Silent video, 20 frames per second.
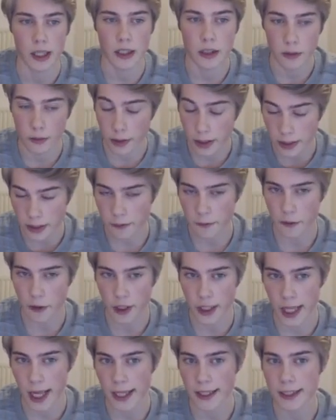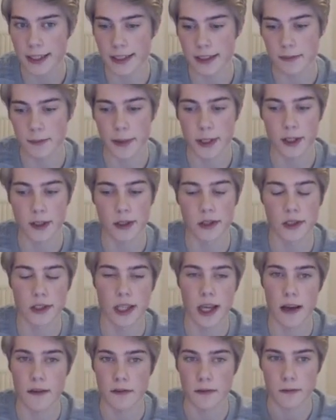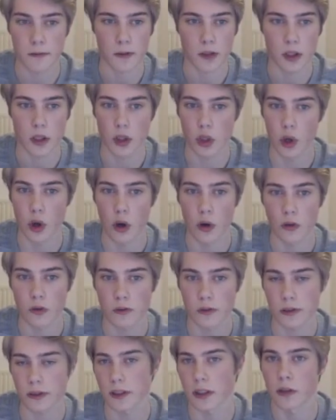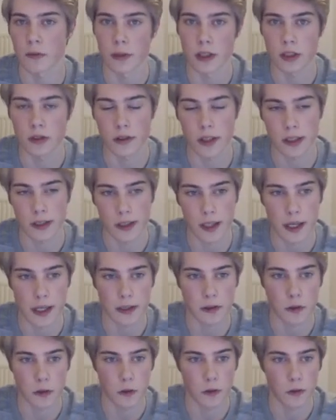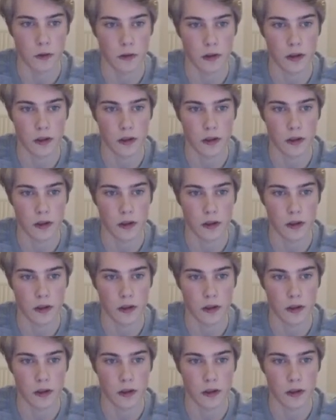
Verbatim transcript: The reason for that is because you have no stalemate tricks at all.